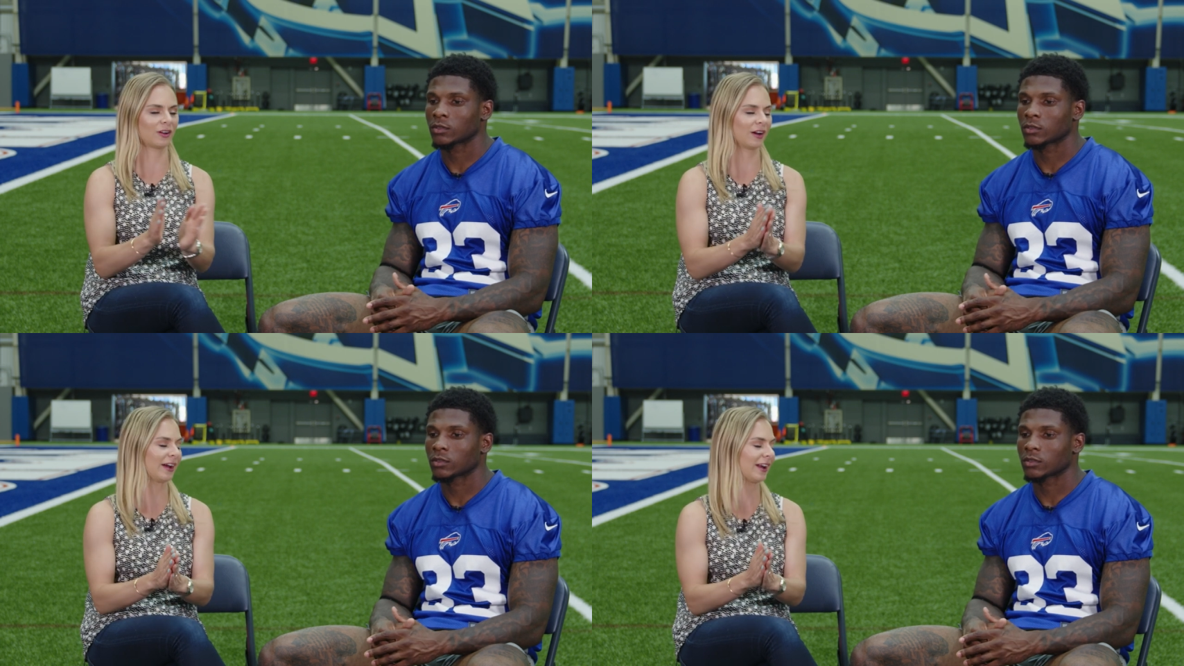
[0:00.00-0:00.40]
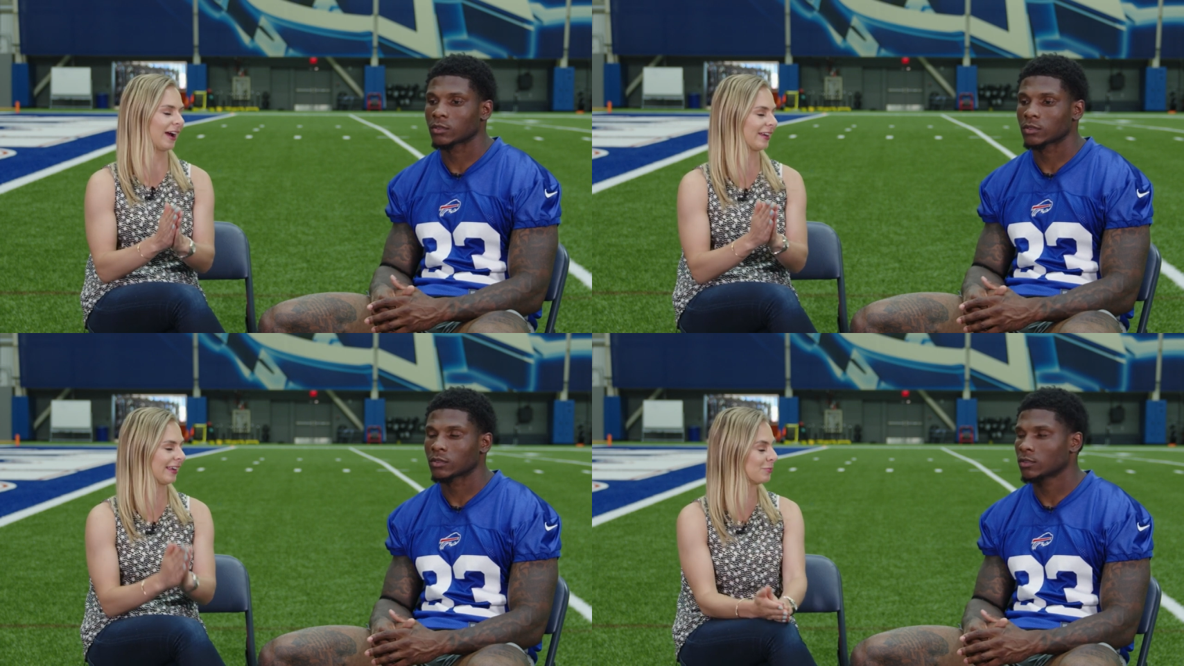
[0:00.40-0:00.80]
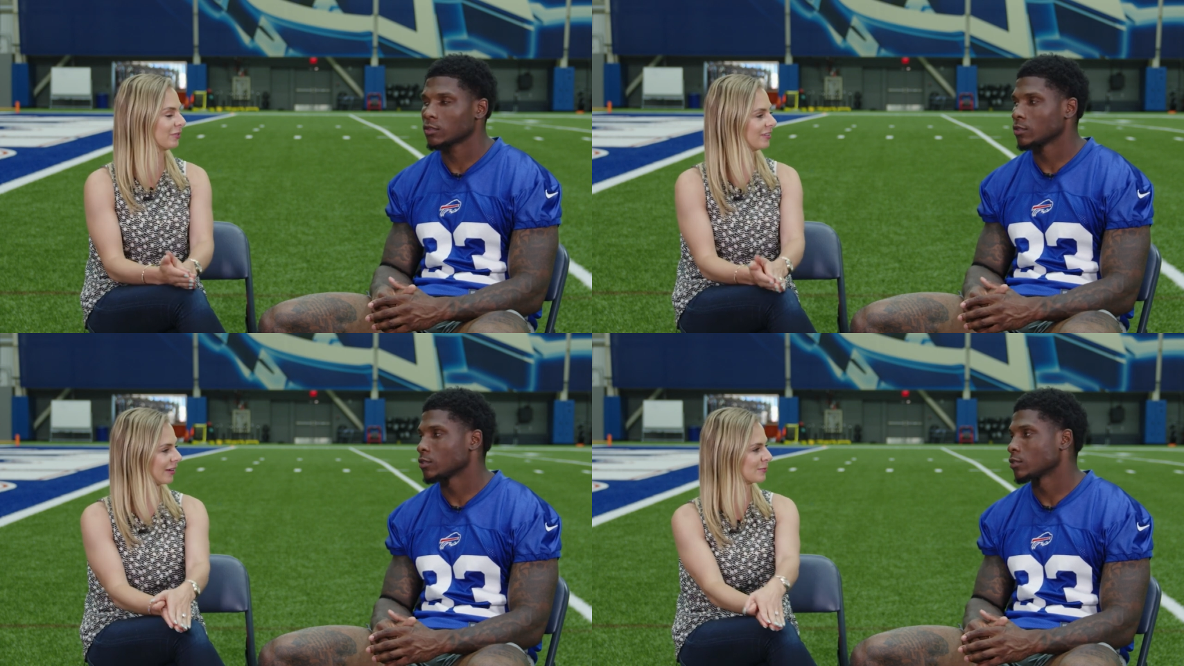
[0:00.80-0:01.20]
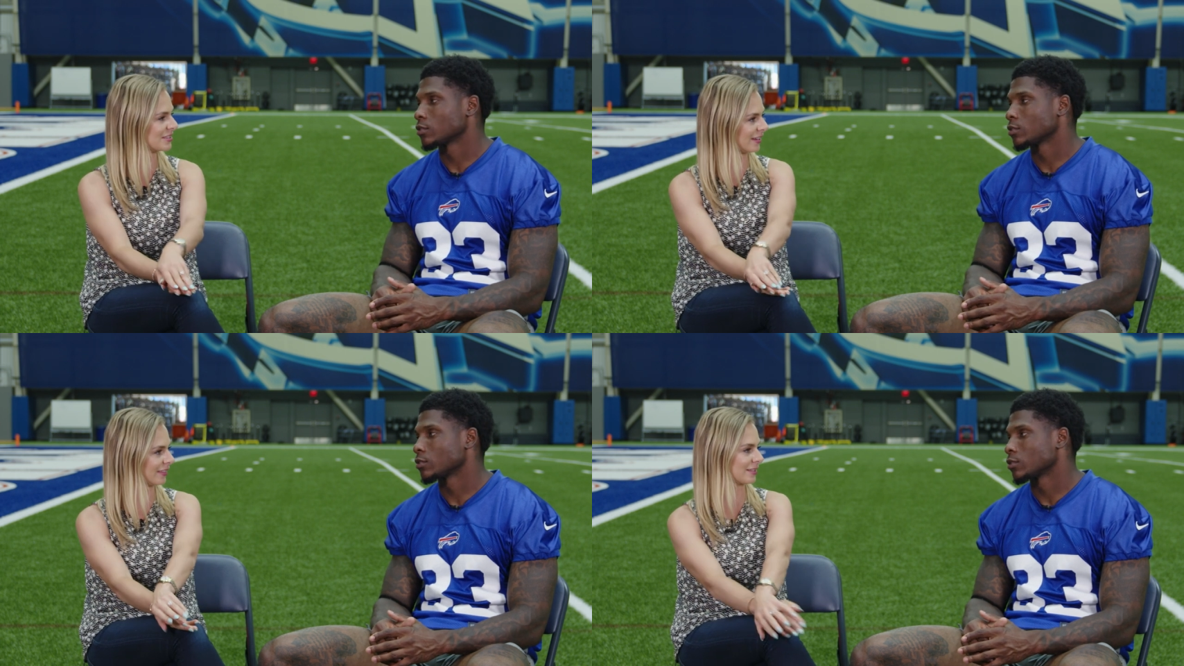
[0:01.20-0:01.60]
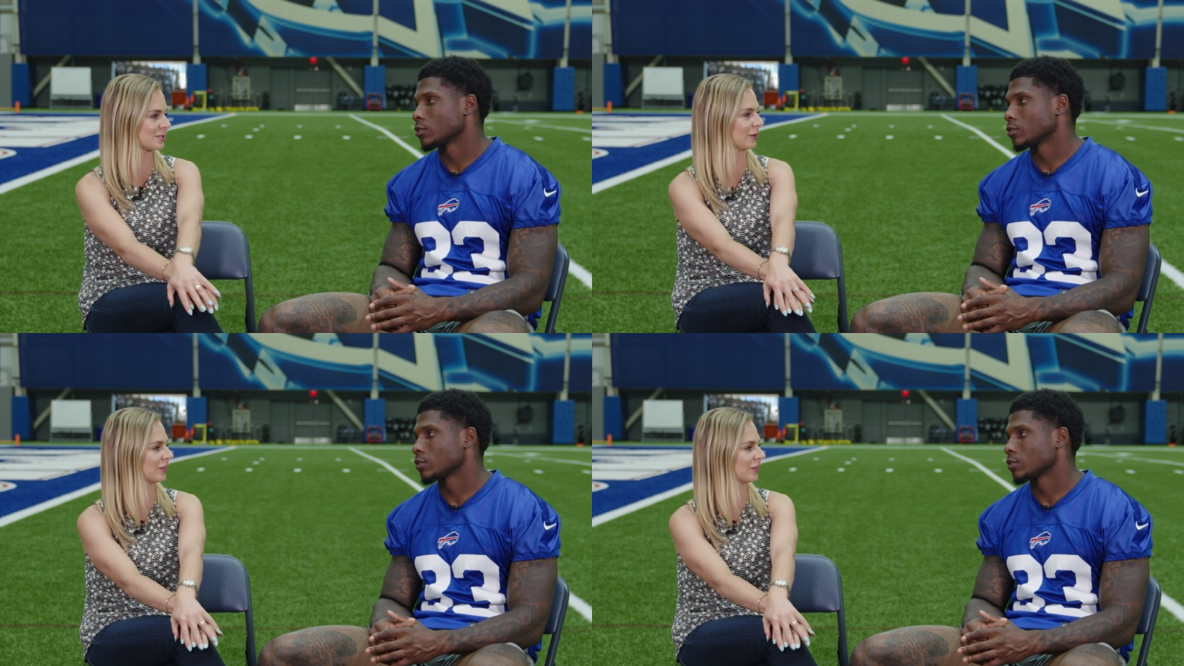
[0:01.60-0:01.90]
Speaker 1: All right, I can't believe I'm saying this,